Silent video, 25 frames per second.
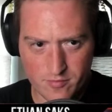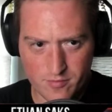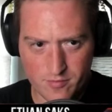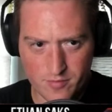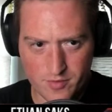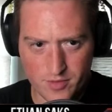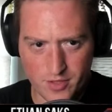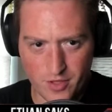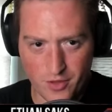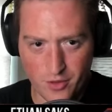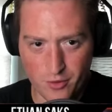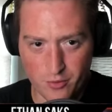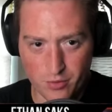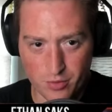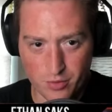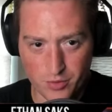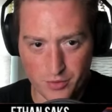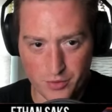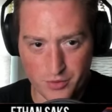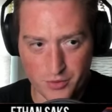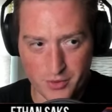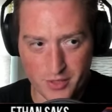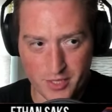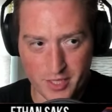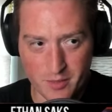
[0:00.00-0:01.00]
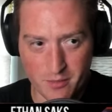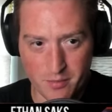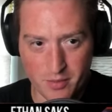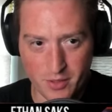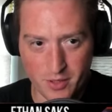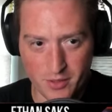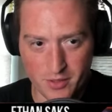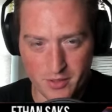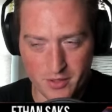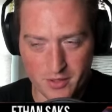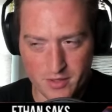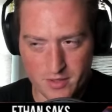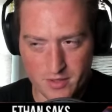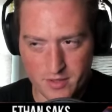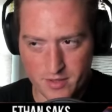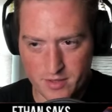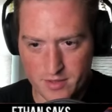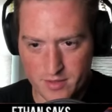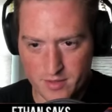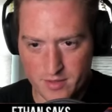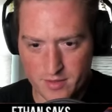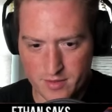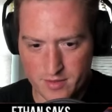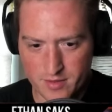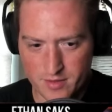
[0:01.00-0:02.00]
Another blue-green opponent.
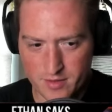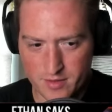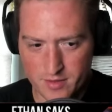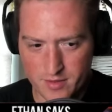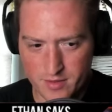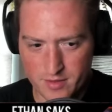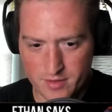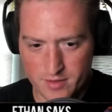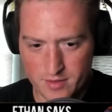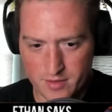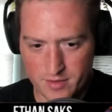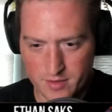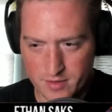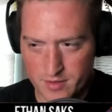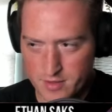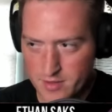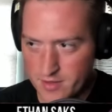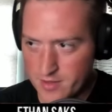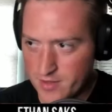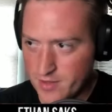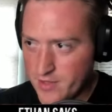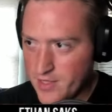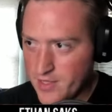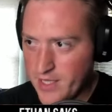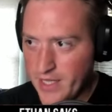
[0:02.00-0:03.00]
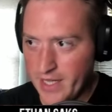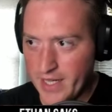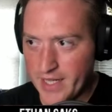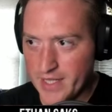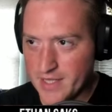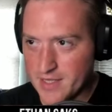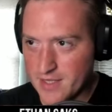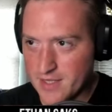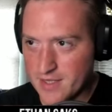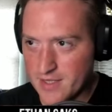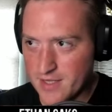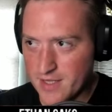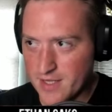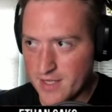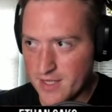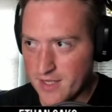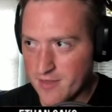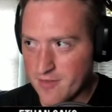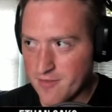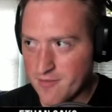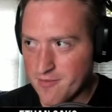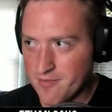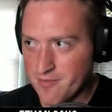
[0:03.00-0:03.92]
Hate to see it.